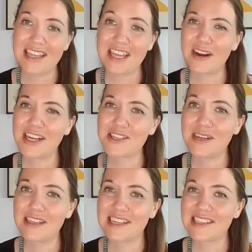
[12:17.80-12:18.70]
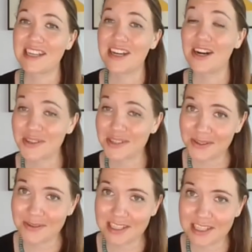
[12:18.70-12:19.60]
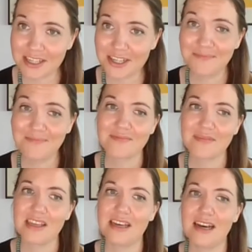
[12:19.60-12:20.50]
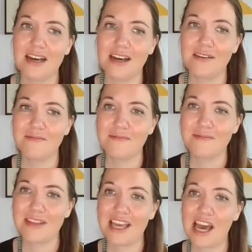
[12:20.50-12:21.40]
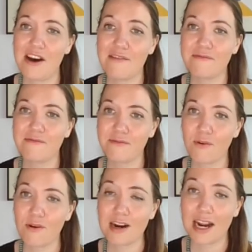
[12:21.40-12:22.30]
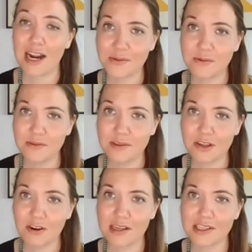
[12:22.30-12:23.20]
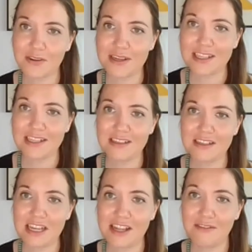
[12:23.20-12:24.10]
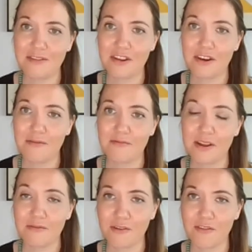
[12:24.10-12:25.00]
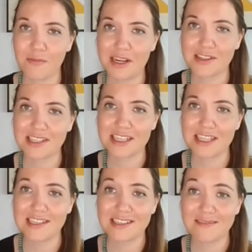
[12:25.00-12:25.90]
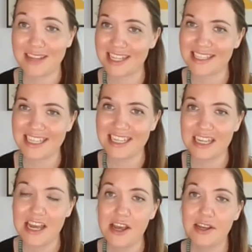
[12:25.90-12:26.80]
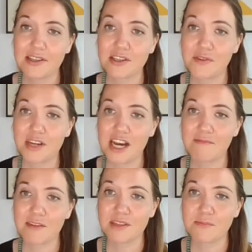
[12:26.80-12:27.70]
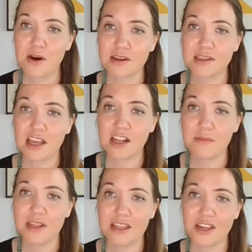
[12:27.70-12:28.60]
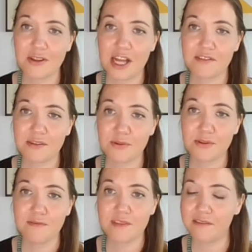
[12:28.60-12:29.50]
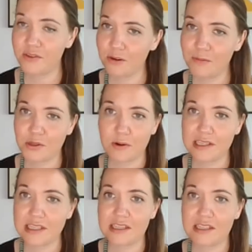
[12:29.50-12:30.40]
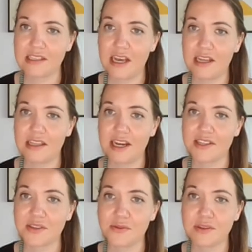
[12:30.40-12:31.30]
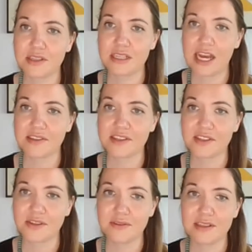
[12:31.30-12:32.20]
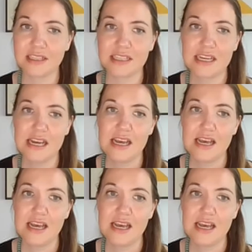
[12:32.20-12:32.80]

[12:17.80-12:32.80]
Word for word: and they graduate less than 100 students a year. Um, they have four high schools across Greenland in the in four of the major cities, and that's it. So if you come from a smaller settlement, then you'll have to move. They have dormitories at the at the high schools to house the students